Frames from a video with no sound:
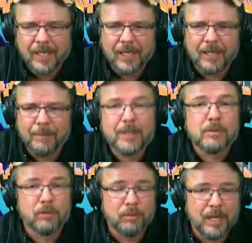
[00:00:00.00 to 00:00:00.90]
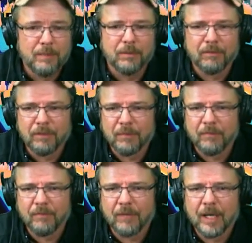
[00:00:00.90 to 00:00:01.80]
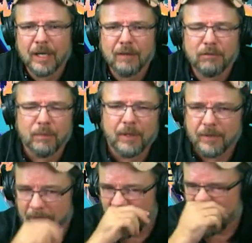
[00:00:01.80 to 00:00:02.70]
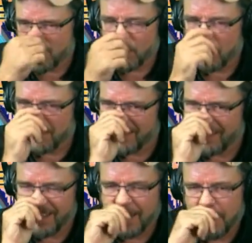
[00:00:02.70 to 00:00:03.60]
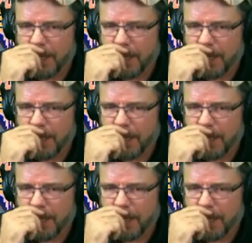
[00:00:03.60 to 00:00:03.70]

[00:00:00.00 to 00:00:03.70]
Met some new people from around the Dallas-Fort Worth area.